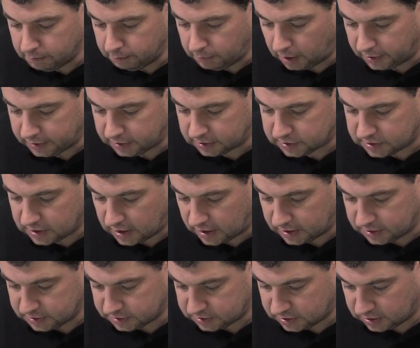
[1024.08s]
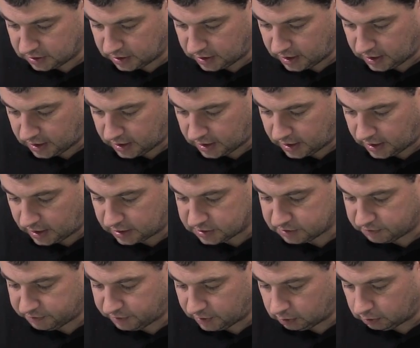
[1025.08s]
Mike says, uh, as a
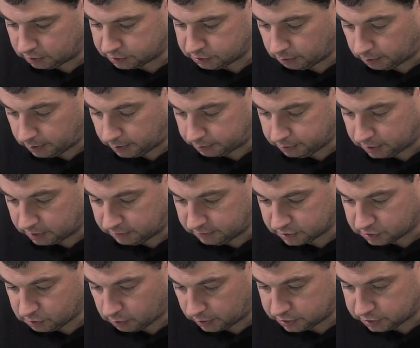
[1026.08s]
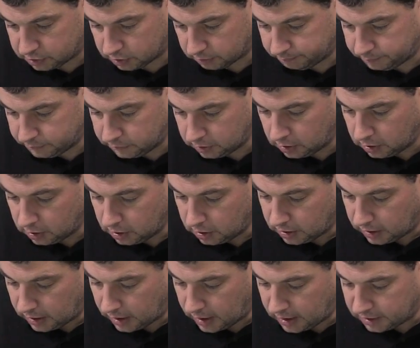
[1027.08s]
follow-up to my previous question,
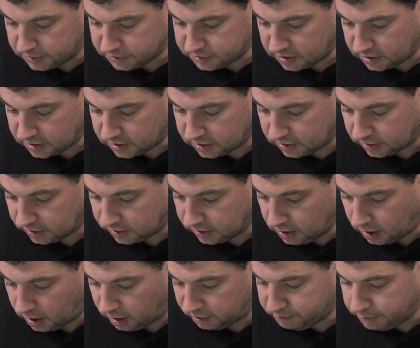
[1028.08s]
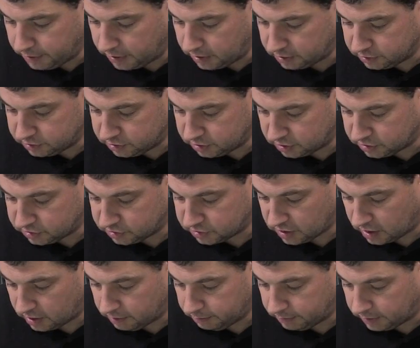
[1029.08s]
uh, secondly, I purchased
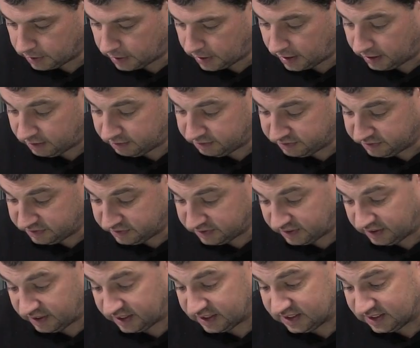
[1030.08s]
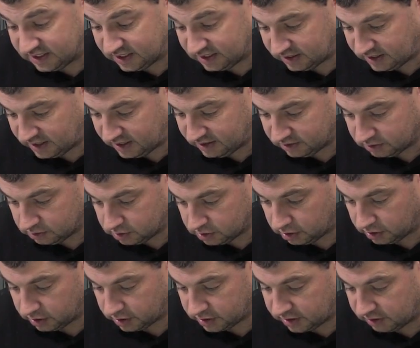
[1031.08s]
some, oh
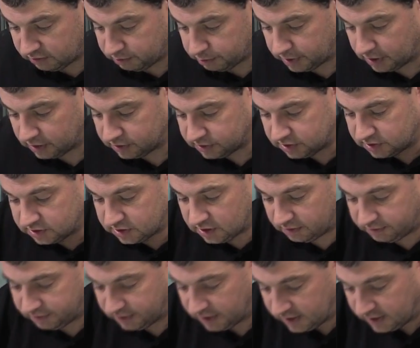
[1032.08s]
god, I can never pronounce this stuff,